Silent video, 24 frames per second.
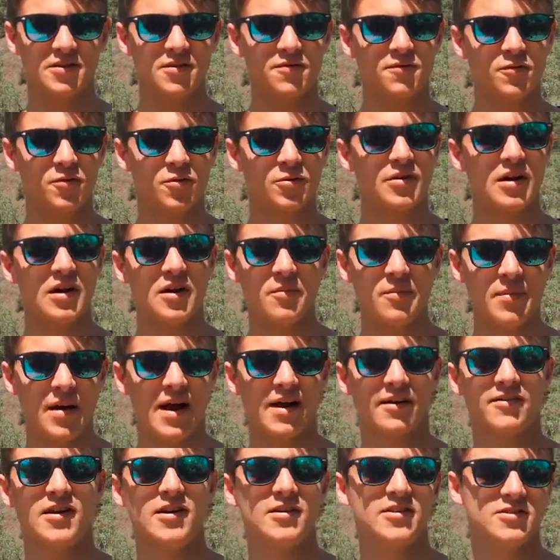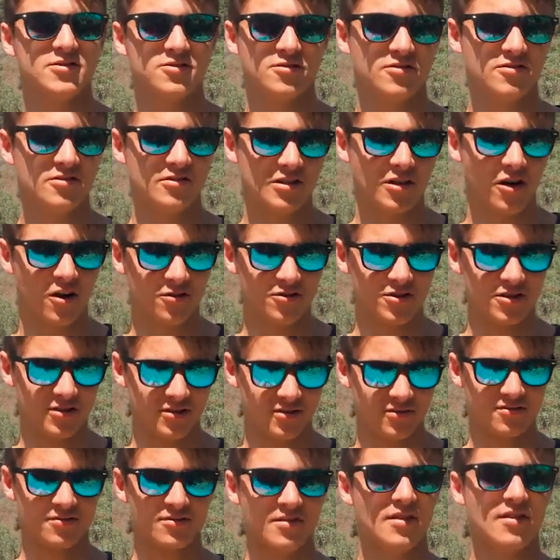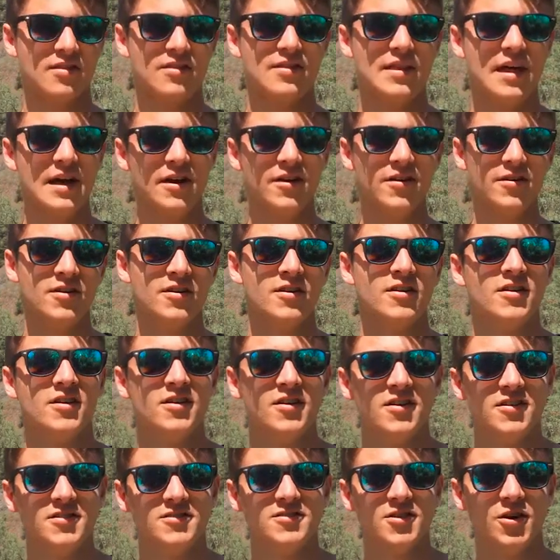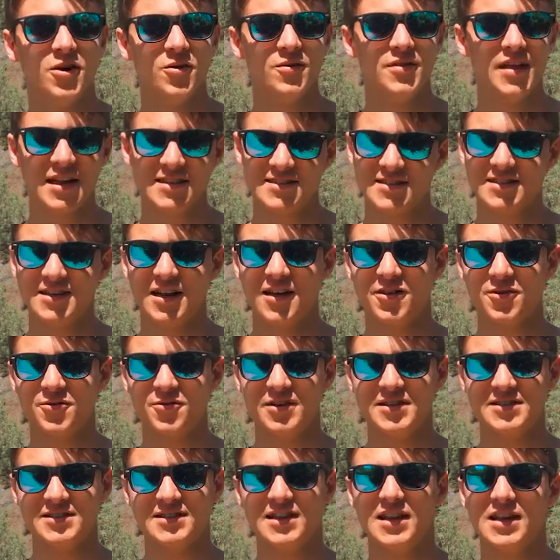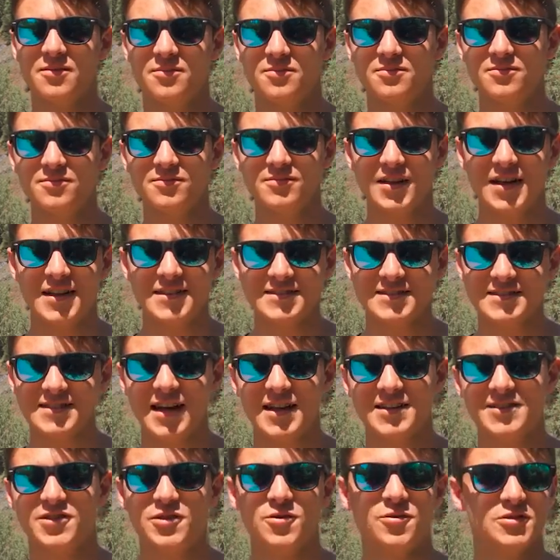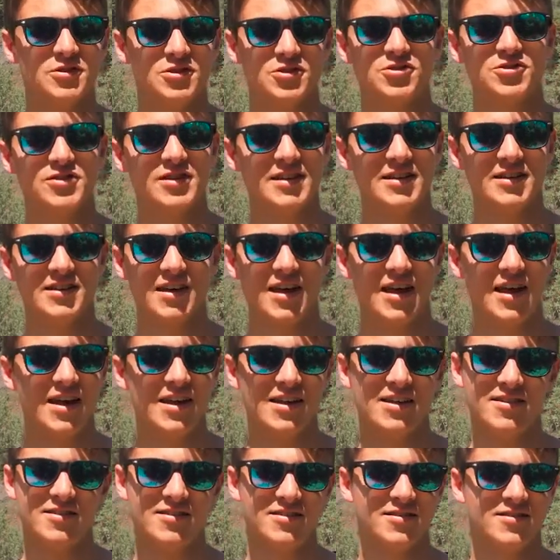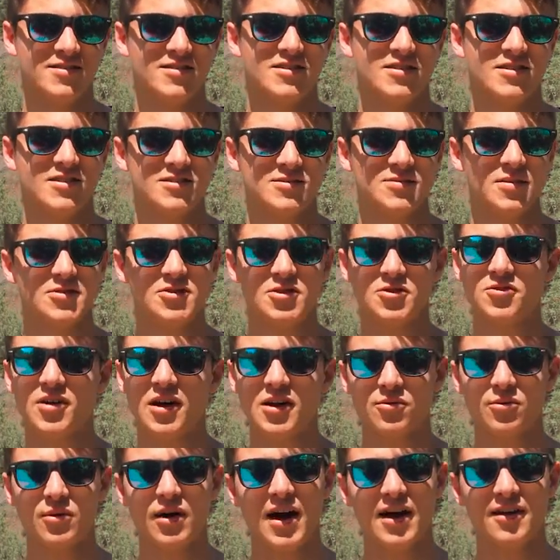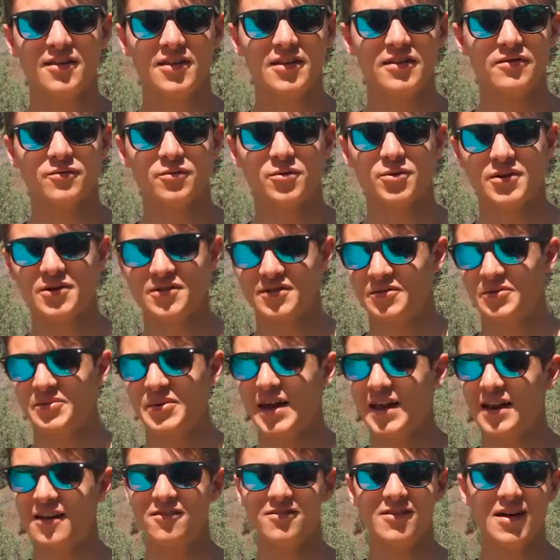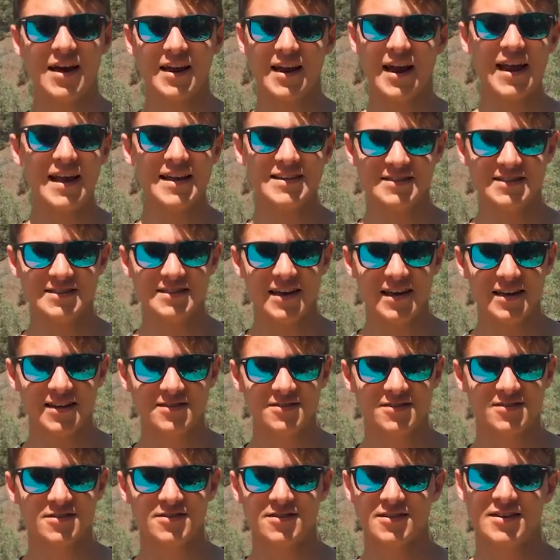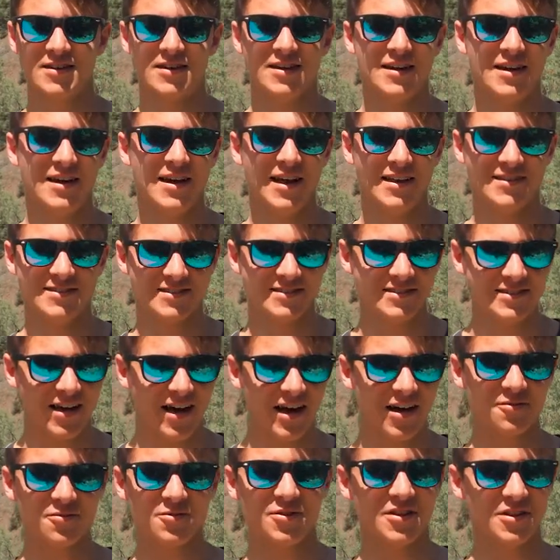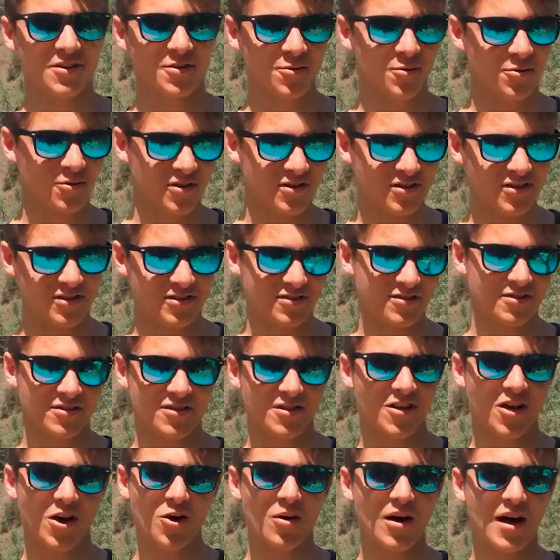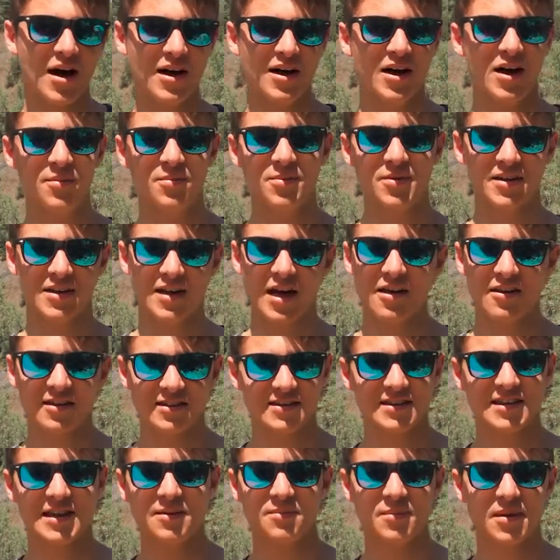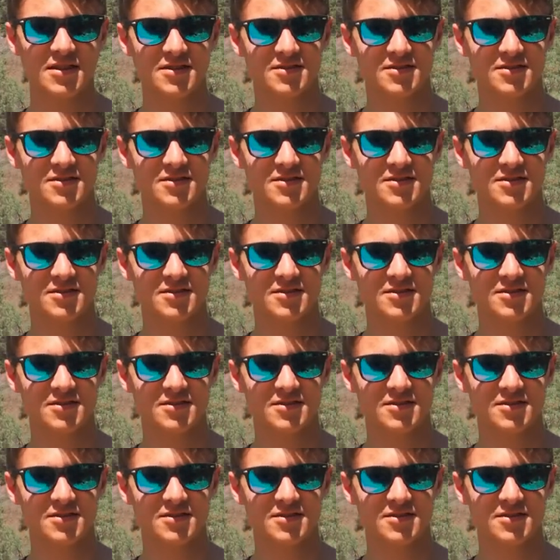in the foreground and background. It's literally all just there. So that's another reason that it's not too interesting. And especially around where I live, where we get a lot of hazy days, it's not really cool to just go high up. Like, I like to keep my